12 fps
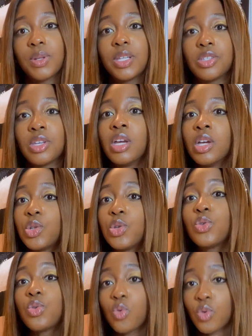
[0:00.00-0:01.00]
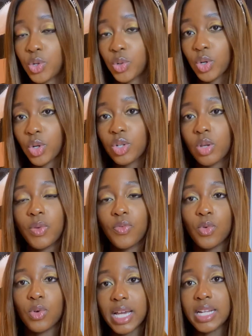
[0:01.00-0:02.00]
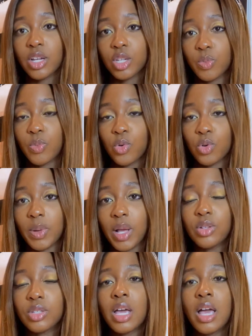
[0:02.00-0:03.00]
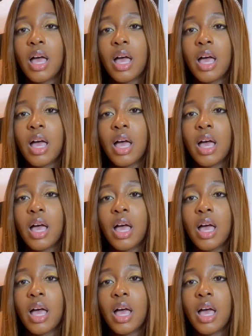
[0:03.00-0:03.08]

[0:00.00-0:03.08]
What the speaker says: please do talk to your doctor before getting a support belt.